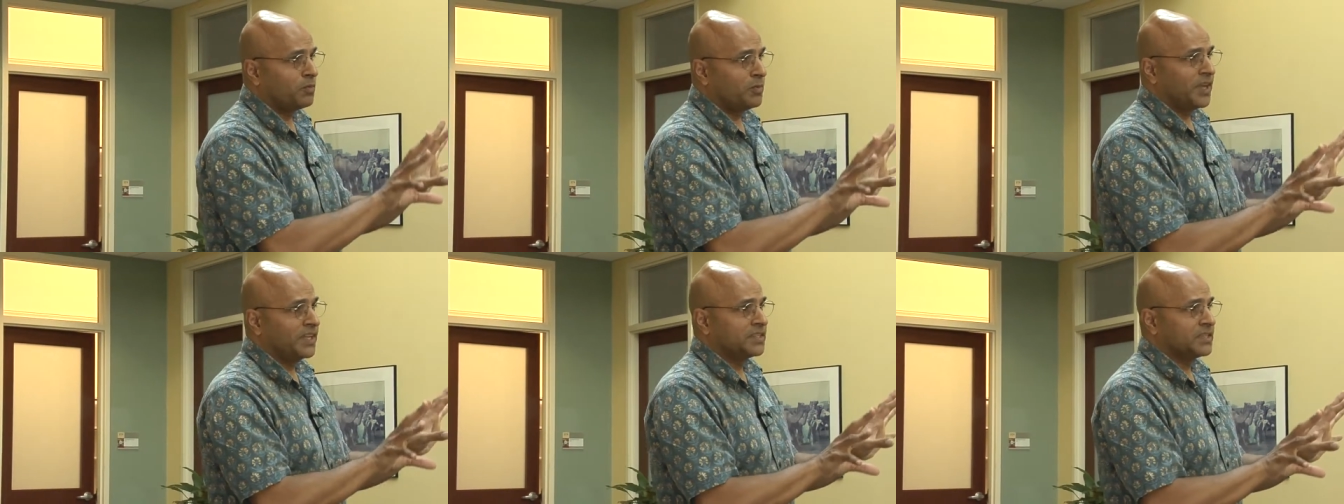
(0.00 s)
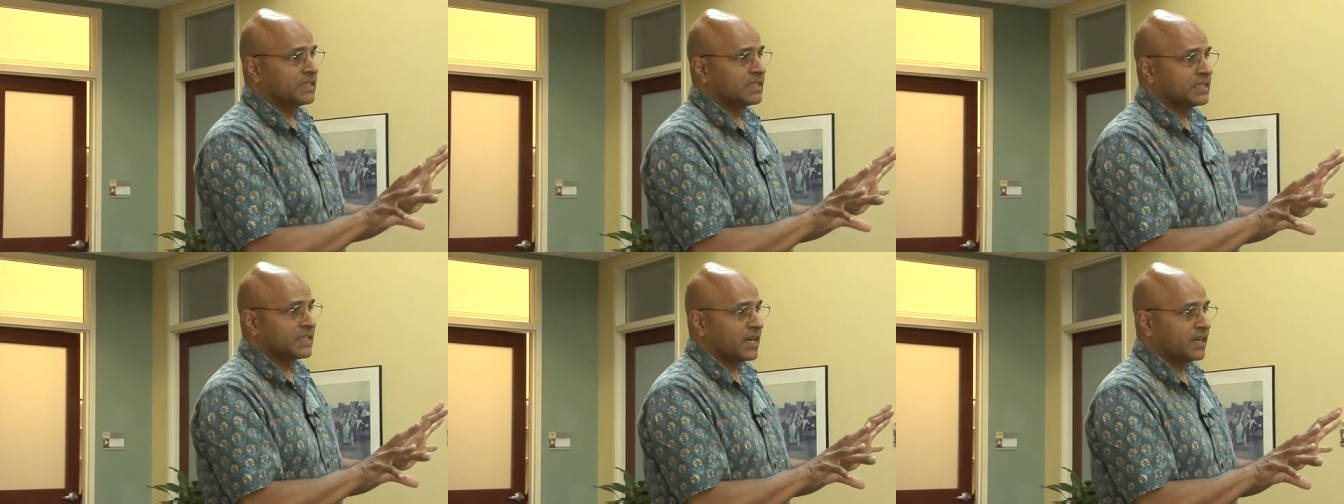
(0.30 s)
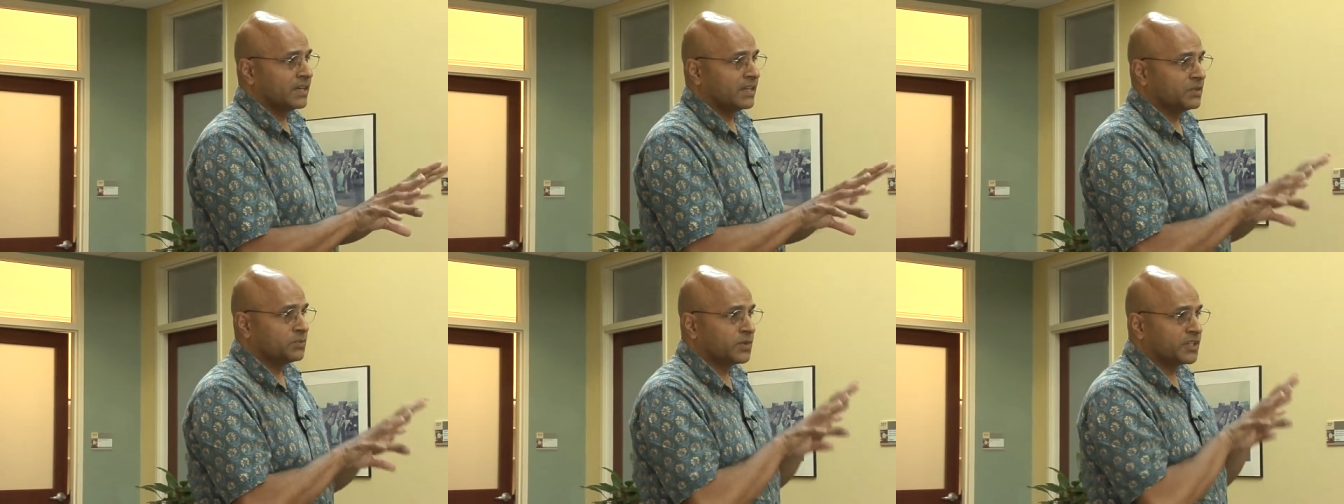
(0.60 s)
major
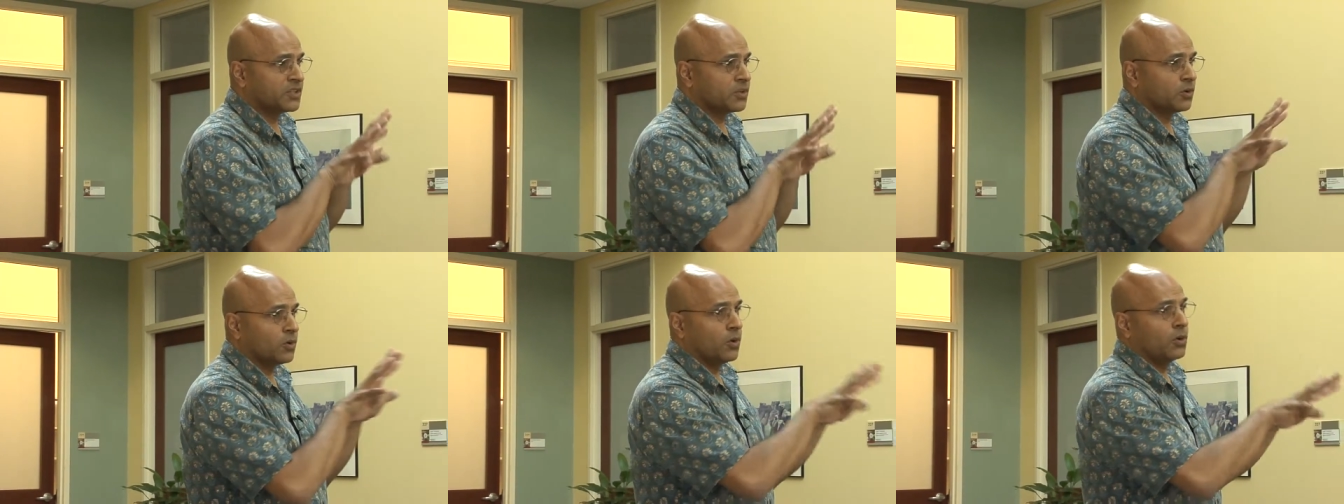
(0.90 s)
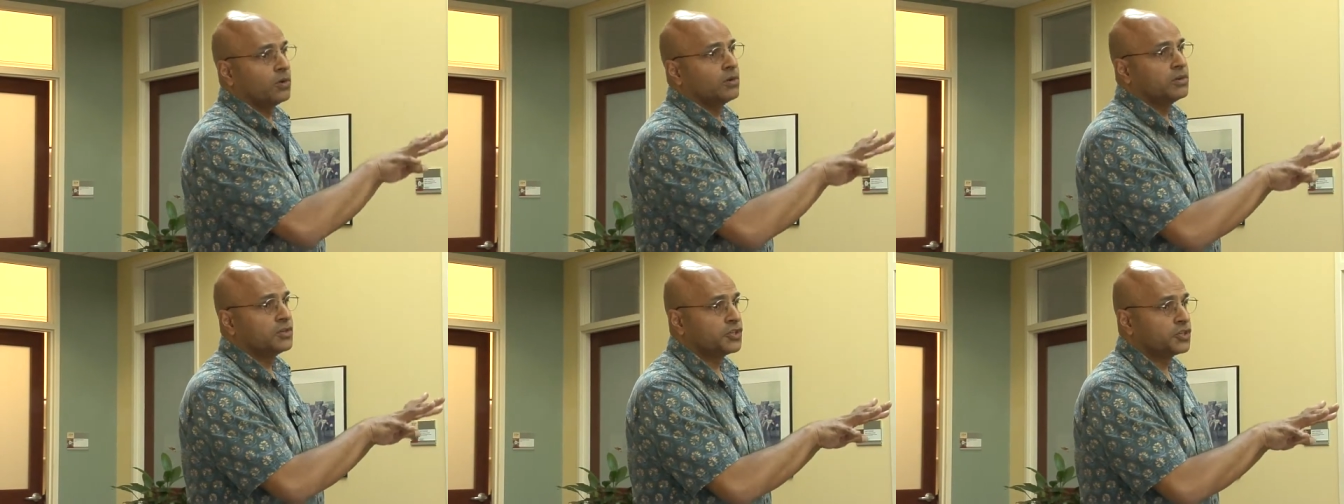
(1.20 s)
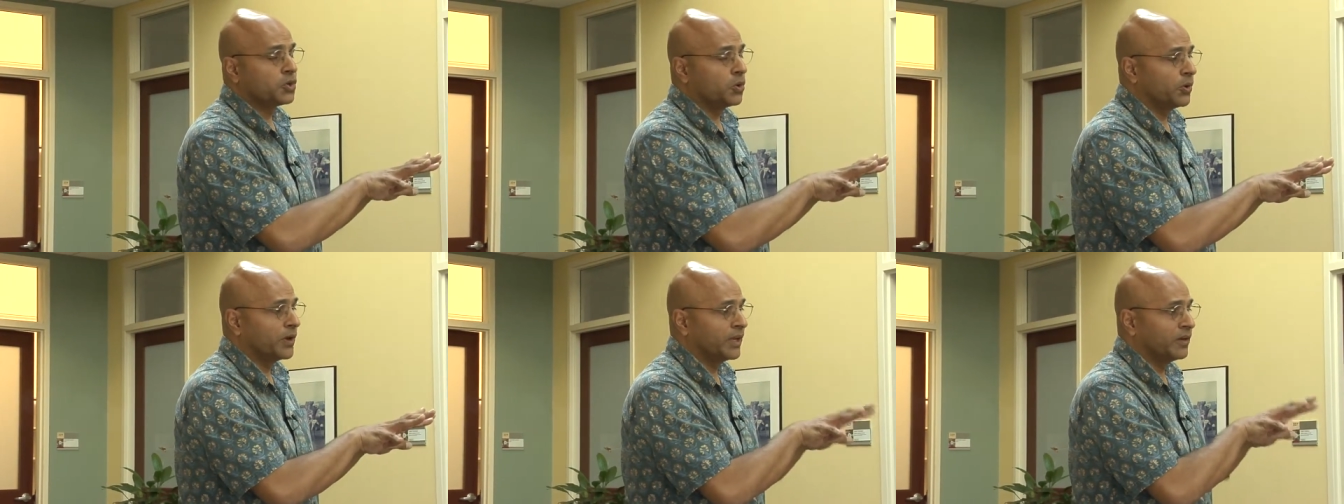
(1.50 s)
studies which are all
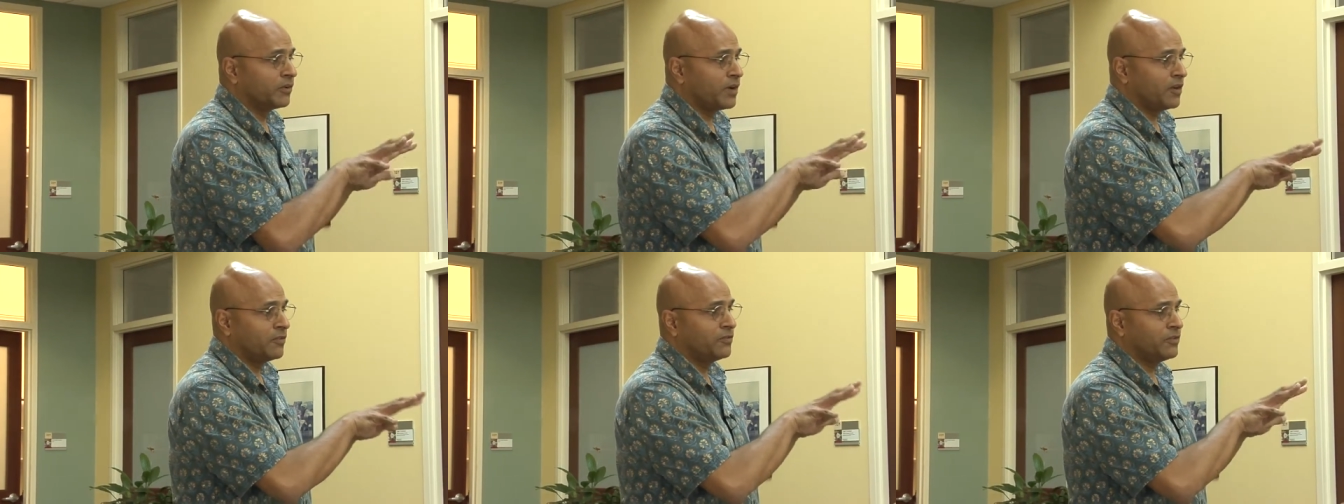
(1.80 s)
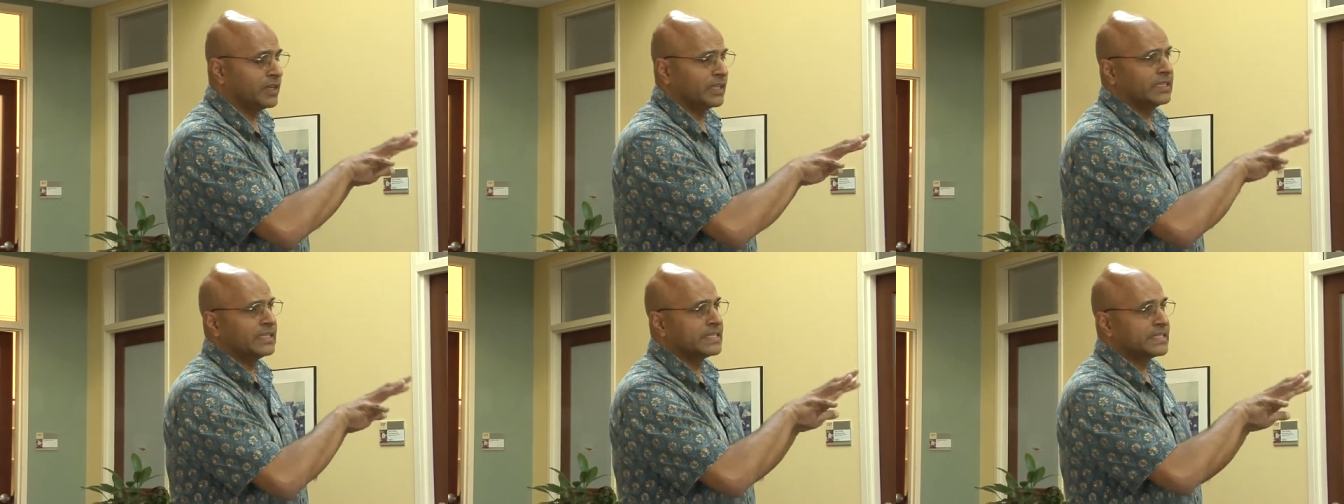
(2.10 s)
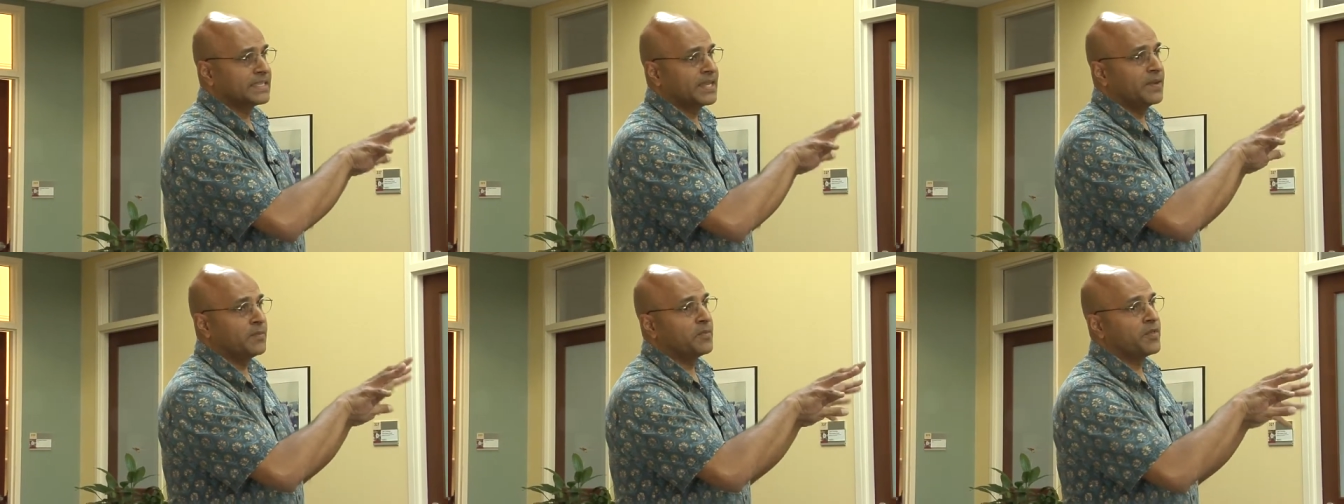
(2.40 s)
showing roughly the
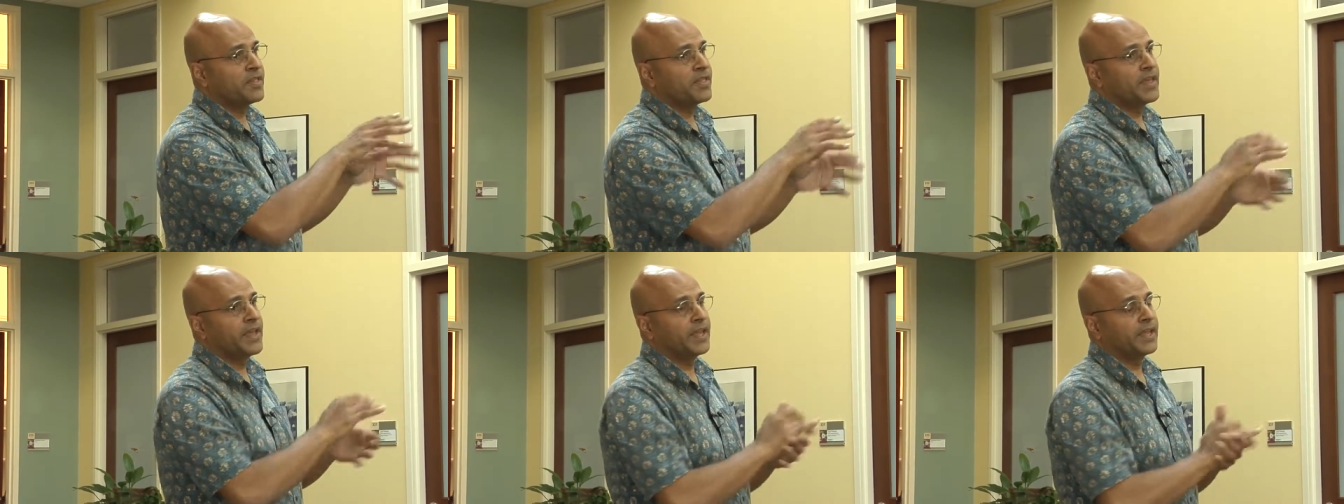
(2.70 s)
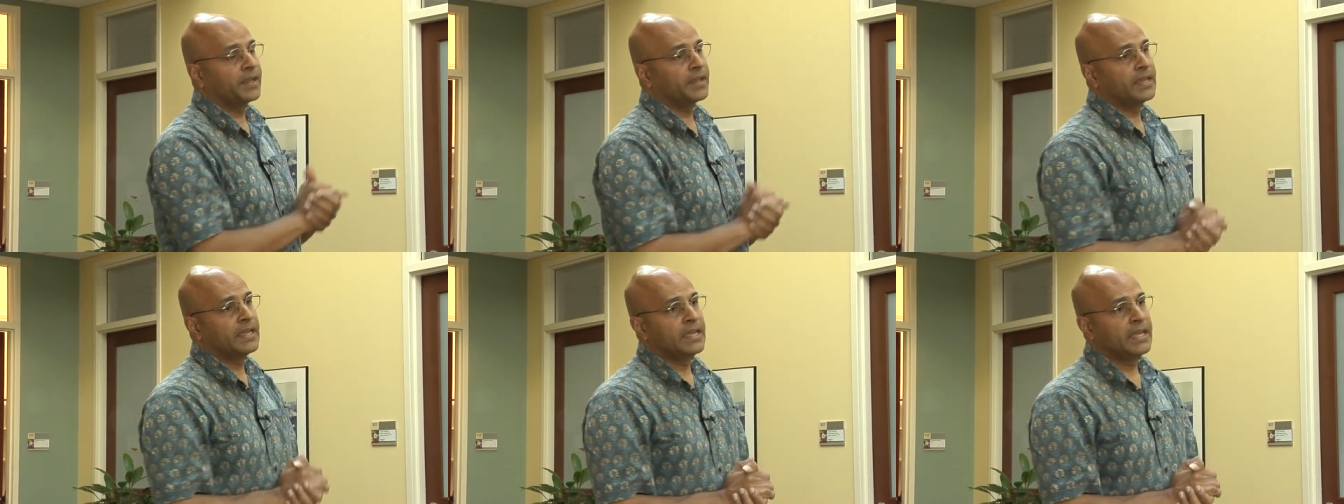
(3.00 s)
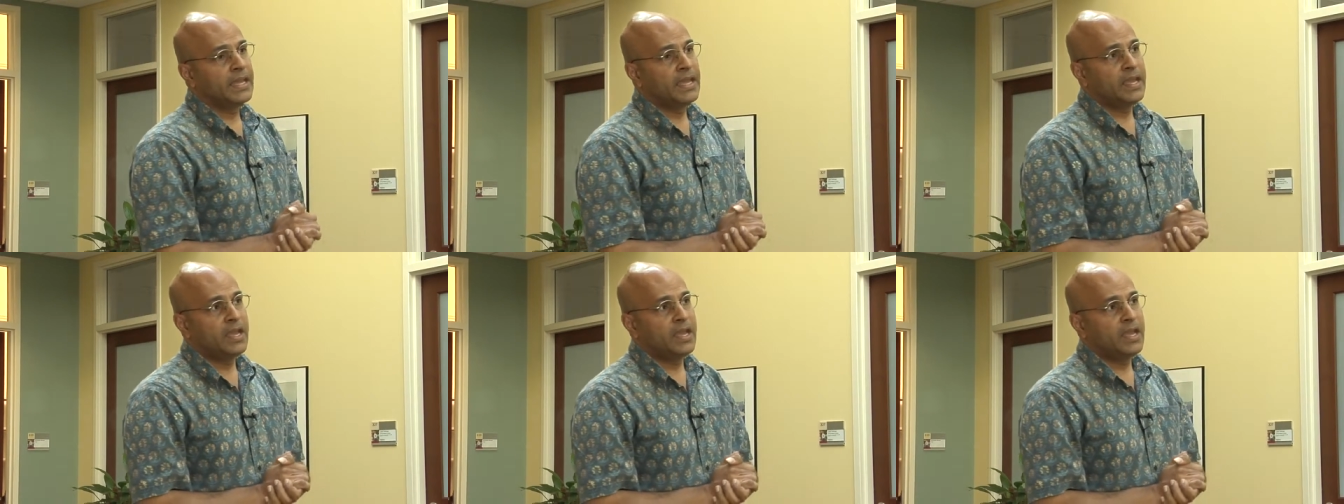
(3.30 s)
same thing.